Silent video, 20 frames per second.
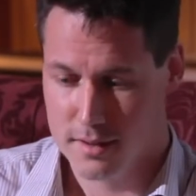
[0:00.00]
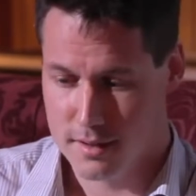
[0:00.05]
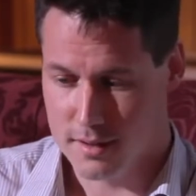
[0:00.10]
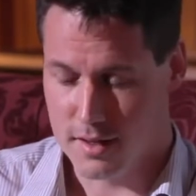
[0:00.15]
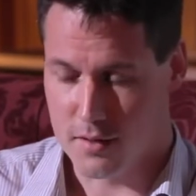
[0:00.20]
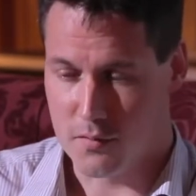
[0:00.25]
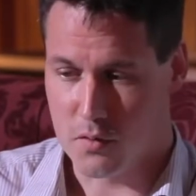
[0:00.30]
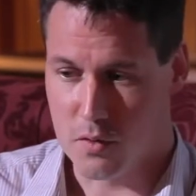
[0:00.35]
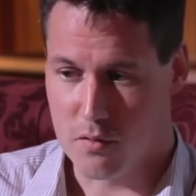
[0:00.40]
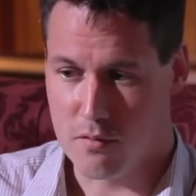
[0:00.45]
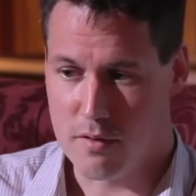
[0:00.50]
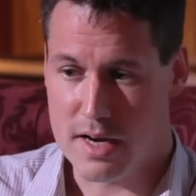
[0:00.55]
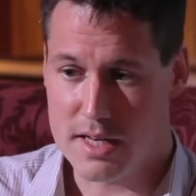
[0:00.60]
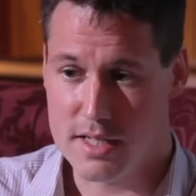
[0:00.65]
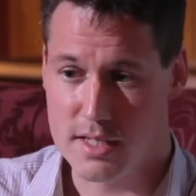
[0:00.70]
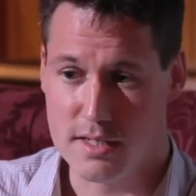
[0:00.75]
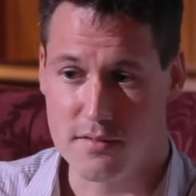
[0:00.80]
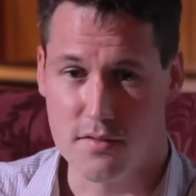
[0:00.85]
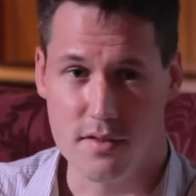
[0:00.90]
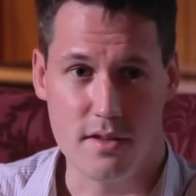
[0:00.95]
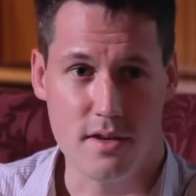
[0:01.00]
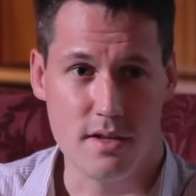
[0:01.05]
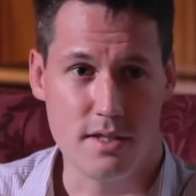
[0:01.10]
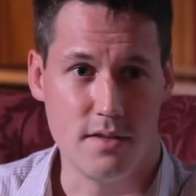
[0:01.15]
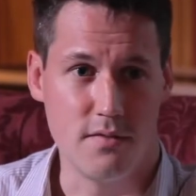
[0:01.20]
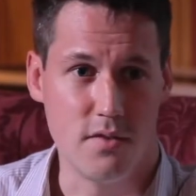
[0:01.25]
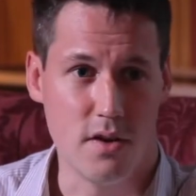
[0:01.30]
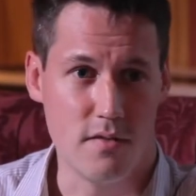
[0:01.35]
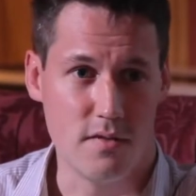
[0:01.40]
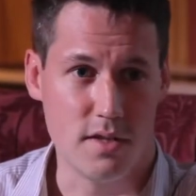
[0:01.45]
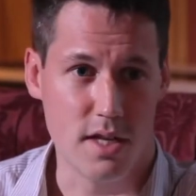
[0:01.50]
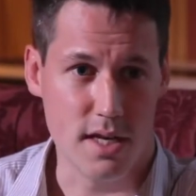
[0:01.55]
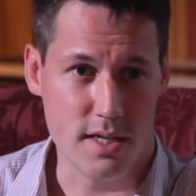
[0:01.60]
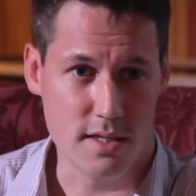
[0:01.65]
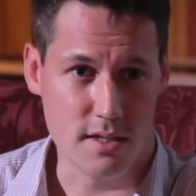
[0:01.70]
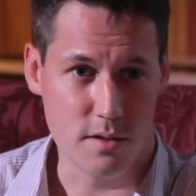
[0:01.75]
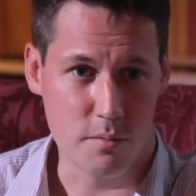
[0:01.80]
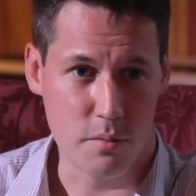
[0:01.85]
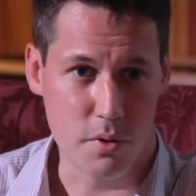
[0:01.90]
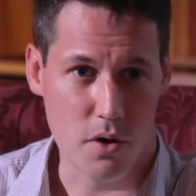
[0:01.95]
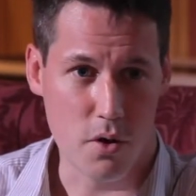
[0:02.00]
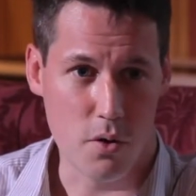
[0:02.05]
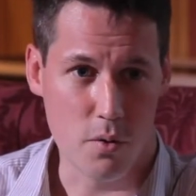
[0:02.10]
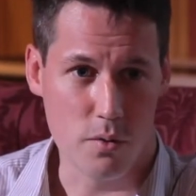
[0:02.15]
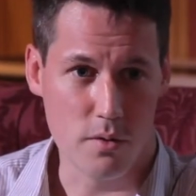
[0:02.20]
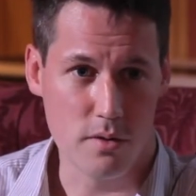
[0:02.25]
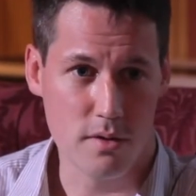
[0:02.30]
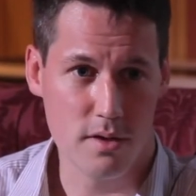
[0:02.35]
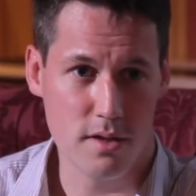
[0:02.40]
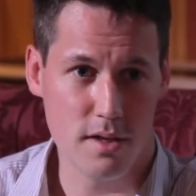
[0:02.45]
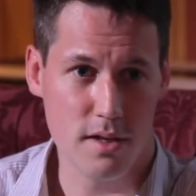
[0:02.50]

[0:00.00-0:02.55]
you know, I've got rations for 35 days at the pole.